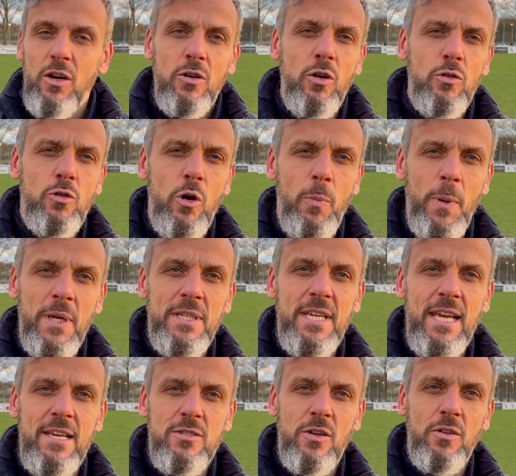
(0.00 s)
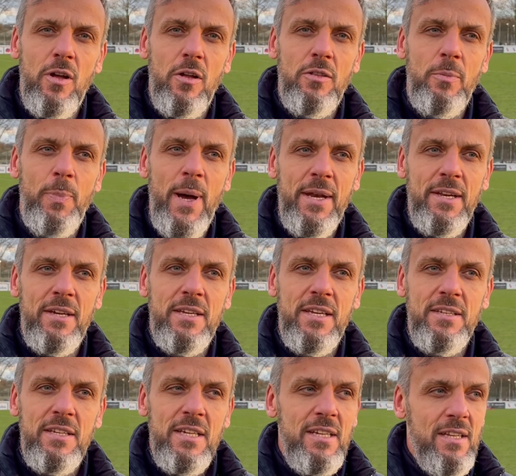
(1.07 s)
good couple of days on, on the paddock
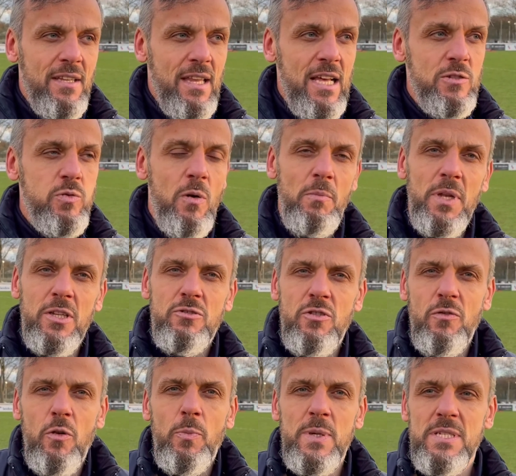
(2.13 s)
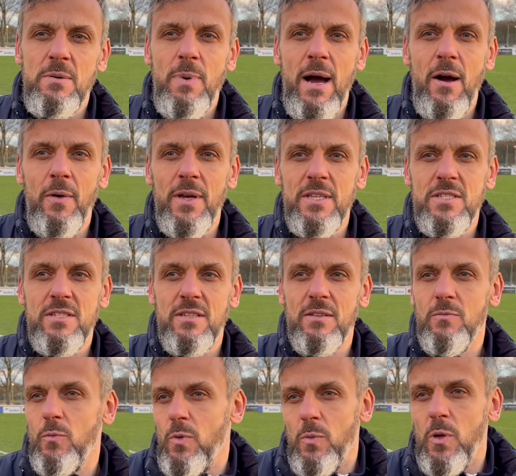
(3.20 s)
and that's what military rugby's about it's
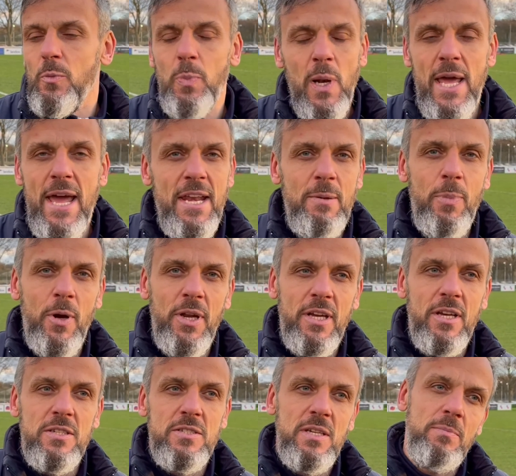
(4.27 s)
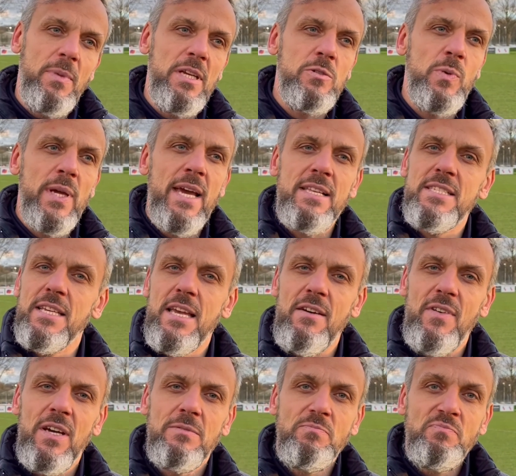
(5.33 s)
we'll play anybody because it means we get together